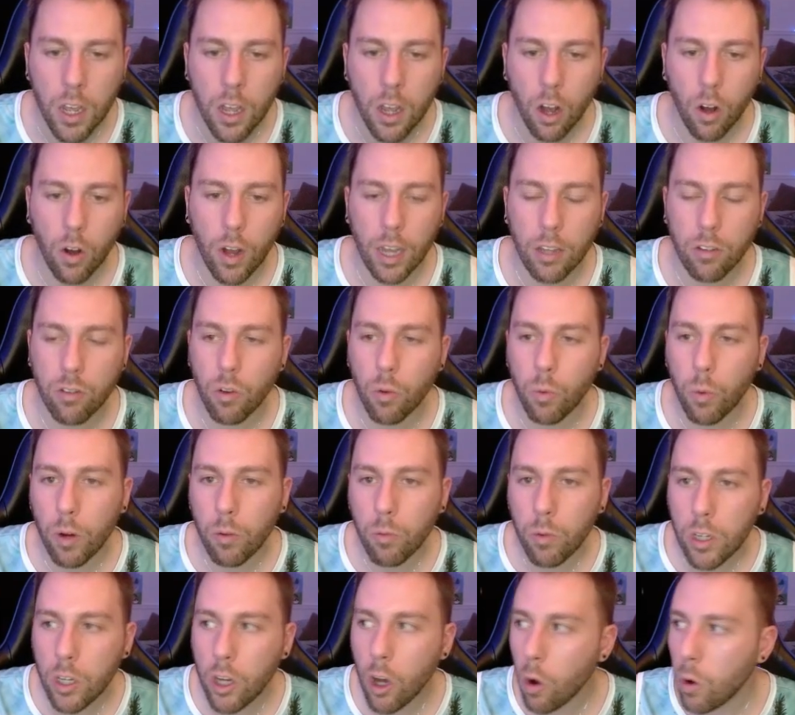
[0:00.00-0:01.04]
Okay, so when
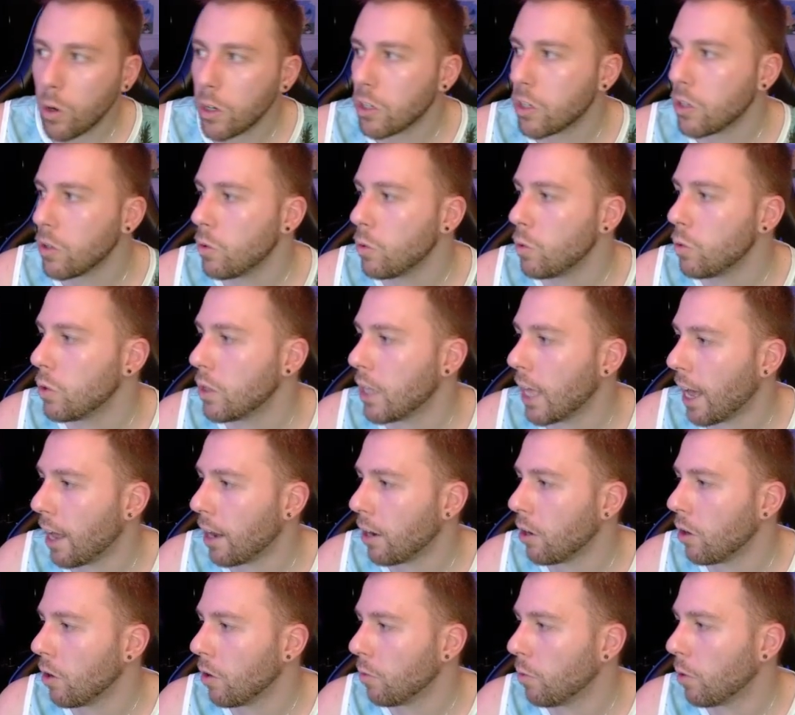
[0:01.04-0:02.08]
we go into that,
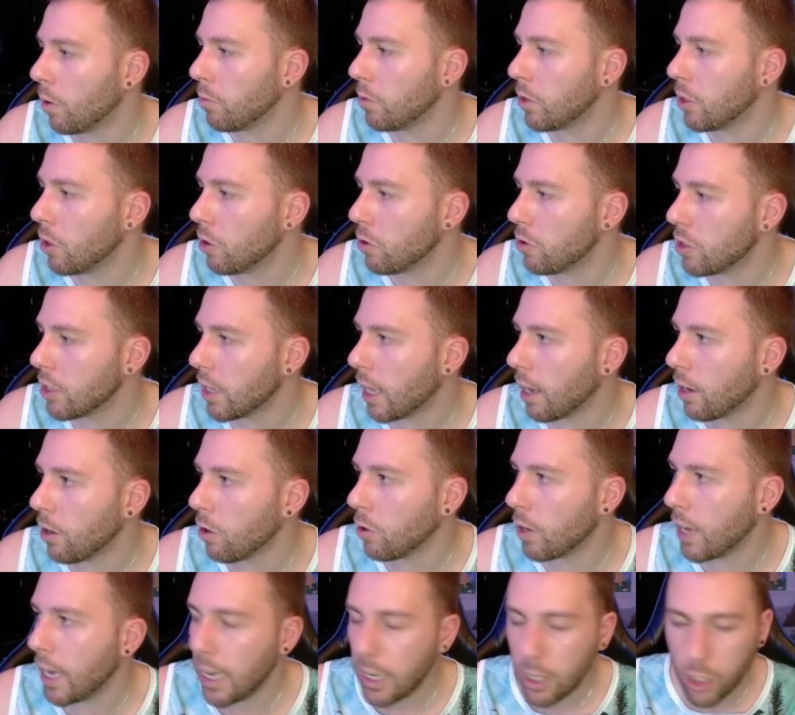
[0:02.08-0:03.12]
when we go to that
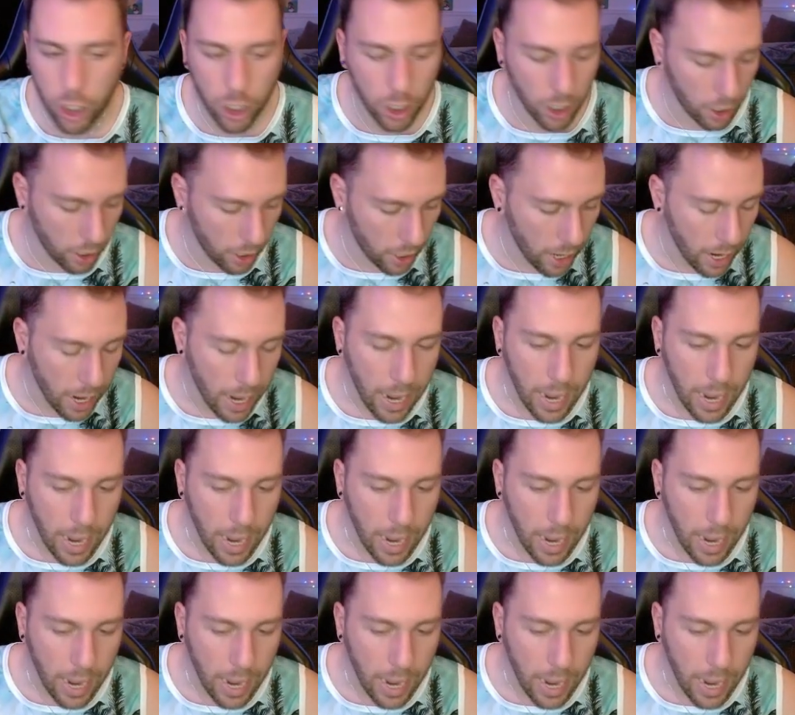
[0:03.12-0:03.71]
location